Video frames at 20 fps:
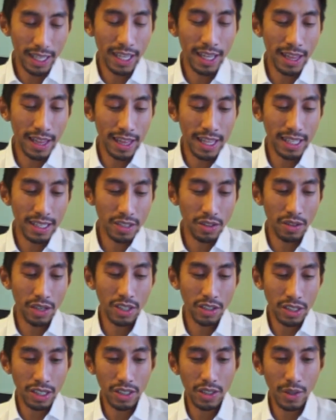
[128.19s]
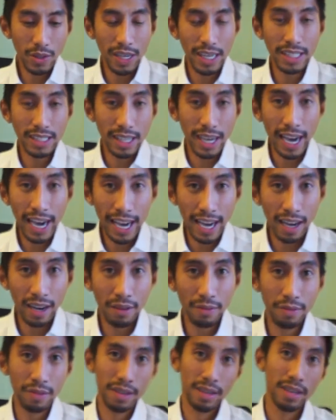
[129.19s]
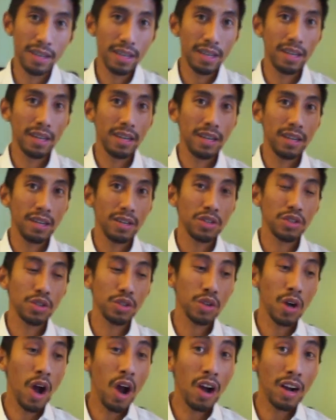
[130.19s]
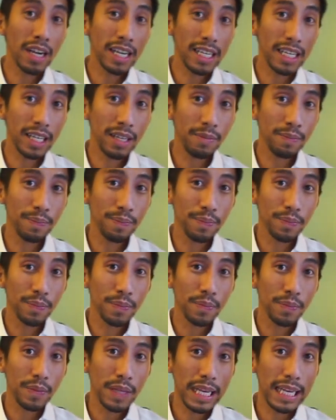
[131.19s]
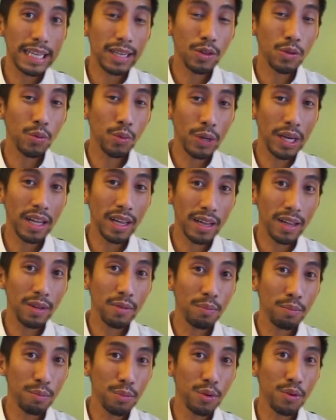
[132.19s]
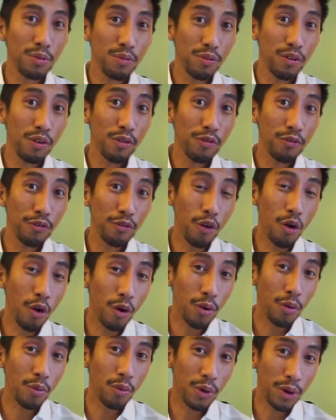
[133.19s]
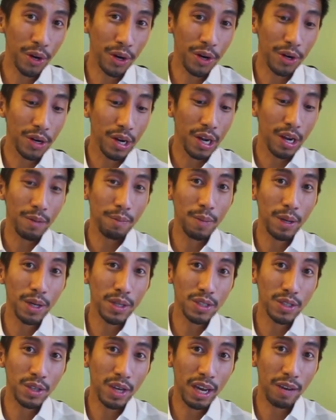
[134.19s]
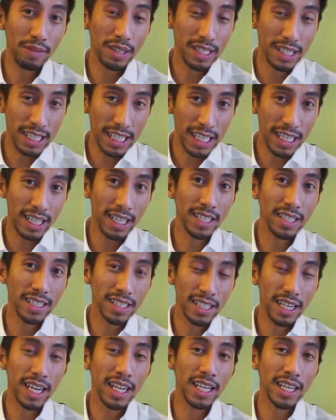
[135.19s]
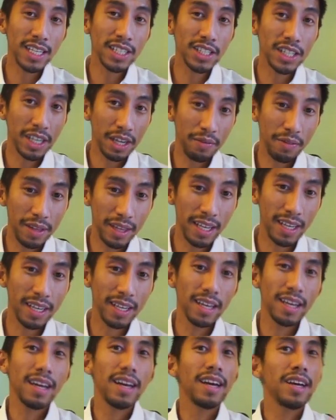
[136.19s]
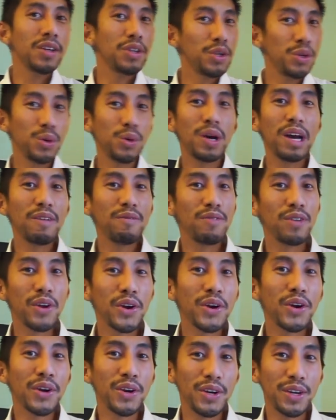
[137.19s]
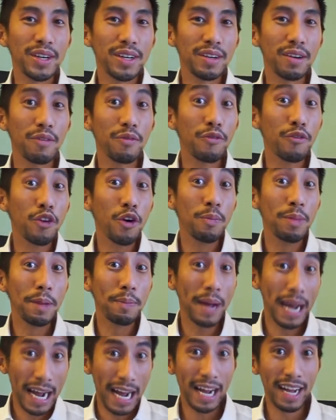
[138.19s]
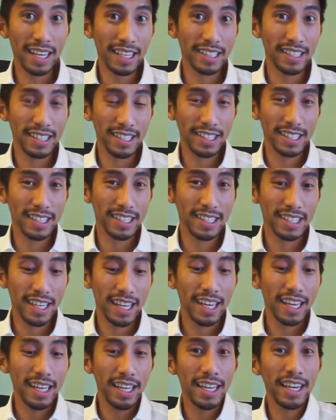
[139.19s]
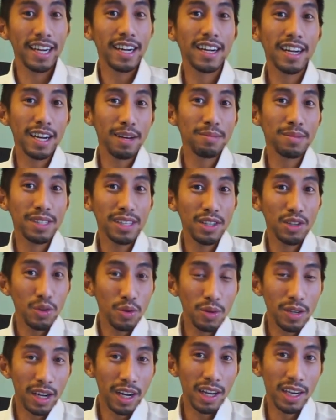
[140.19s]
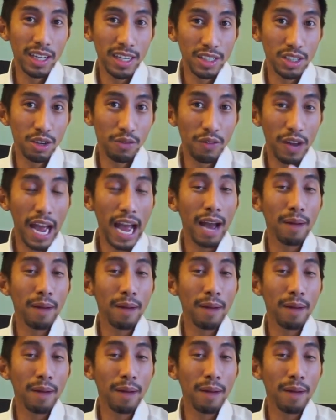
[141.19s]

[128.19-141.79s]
in this connection that you guys have, strongly, it will move forward because you have the skills, knowledge, and everything. You have learned from the past. Here comes the new knowledge of